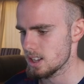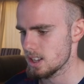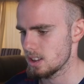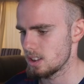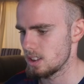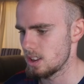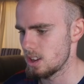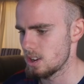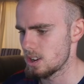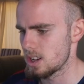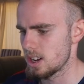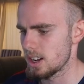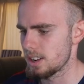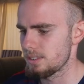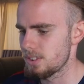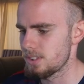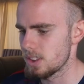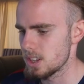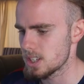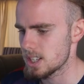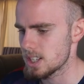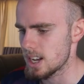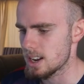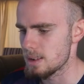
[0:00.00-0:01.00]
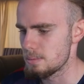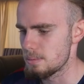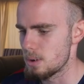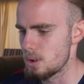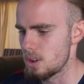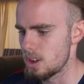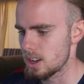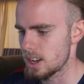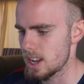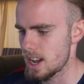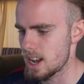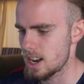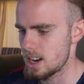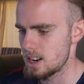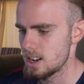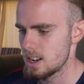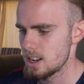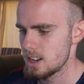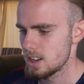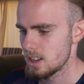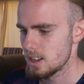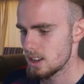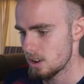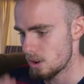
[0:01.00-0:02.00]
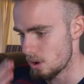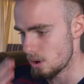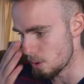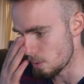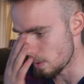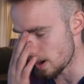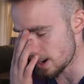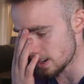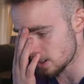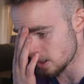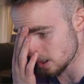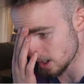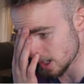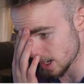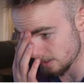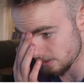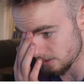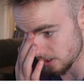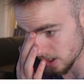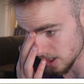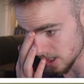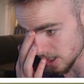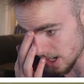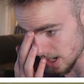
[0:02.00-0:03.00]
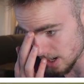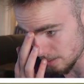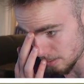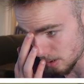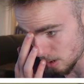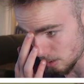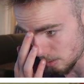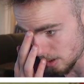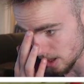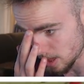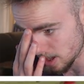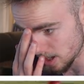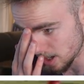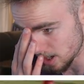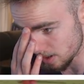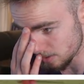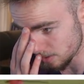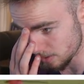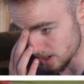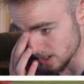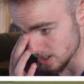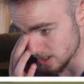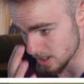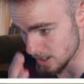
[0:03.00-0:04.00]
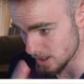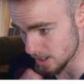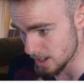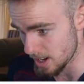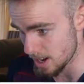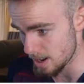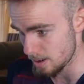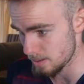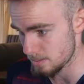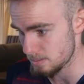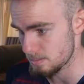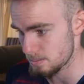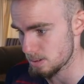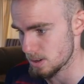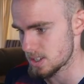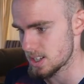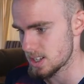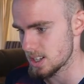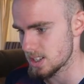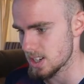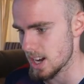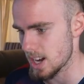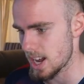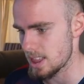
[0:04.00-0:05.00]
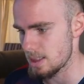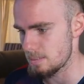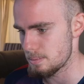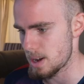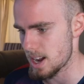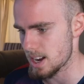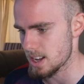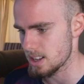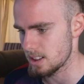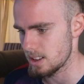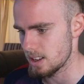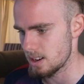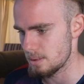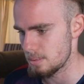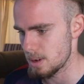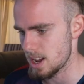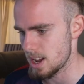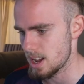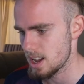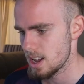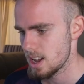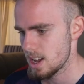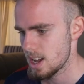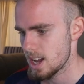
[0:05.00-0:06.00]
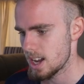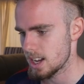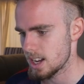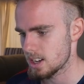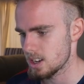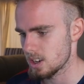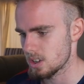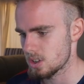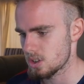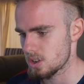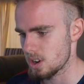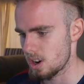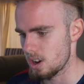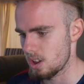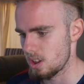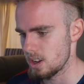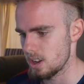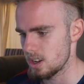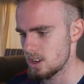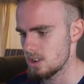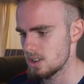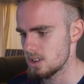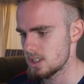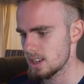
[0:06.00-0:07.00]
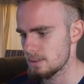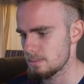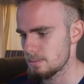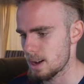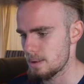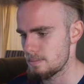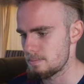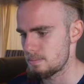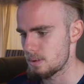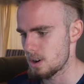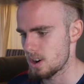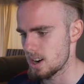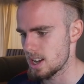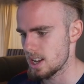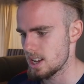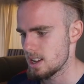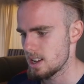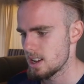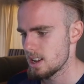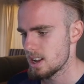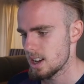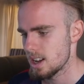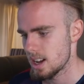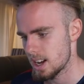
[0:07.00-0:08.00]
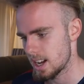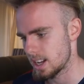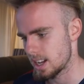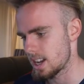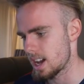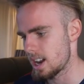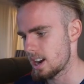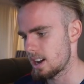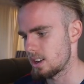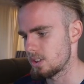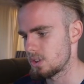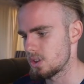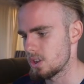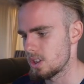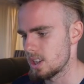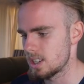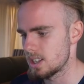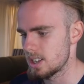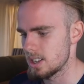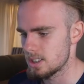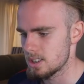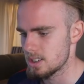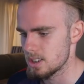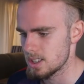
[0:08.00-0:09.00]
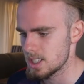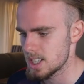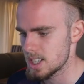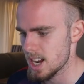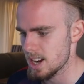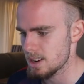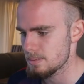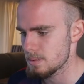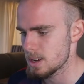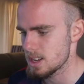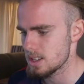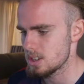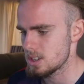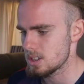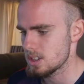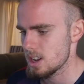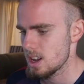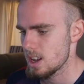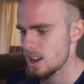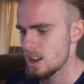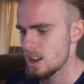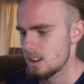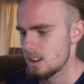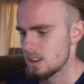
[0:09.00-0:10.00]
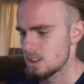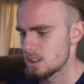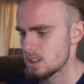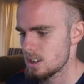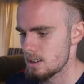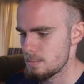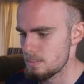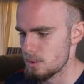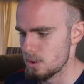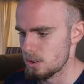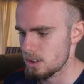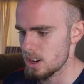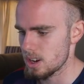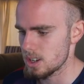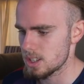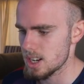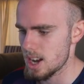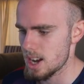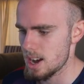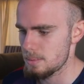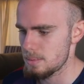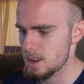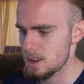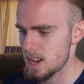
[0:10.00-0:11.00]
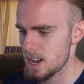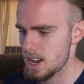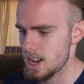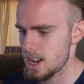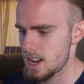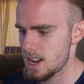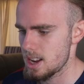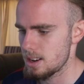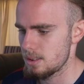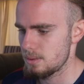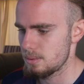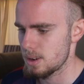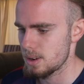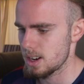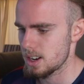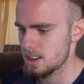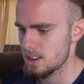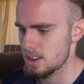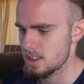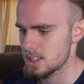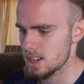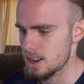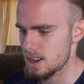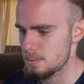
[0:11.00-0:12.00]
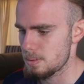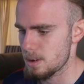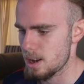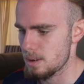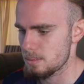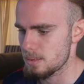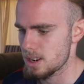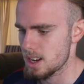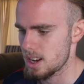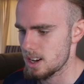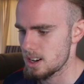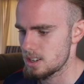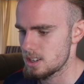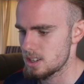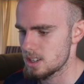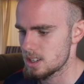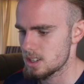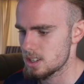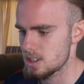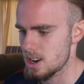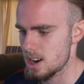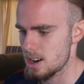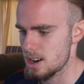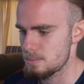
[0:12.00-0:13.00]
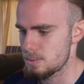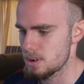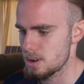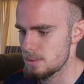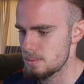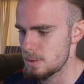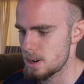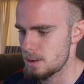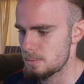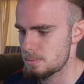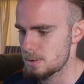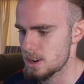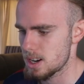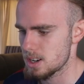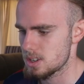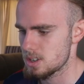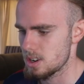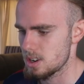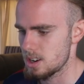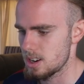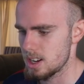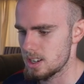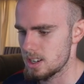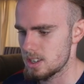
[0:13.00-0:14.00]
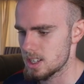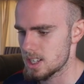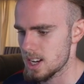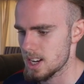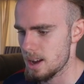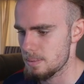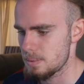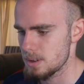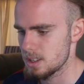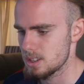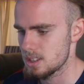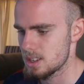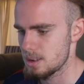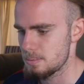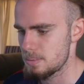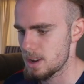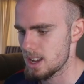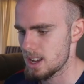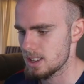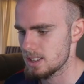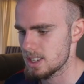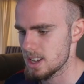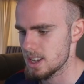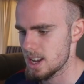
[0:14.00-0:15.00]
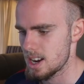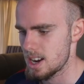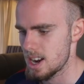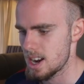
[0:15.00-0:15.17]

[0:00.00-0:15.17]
Looking for the second ball again. Always looking for the second ball when it's in the air. Push this guy in the back a little bit and control it using my body. Again, I'll do this in 2 segments. So ball goes up, and when it goes up, I'm kind of just trying to put a bit of pressure on. It just happens to bounce there.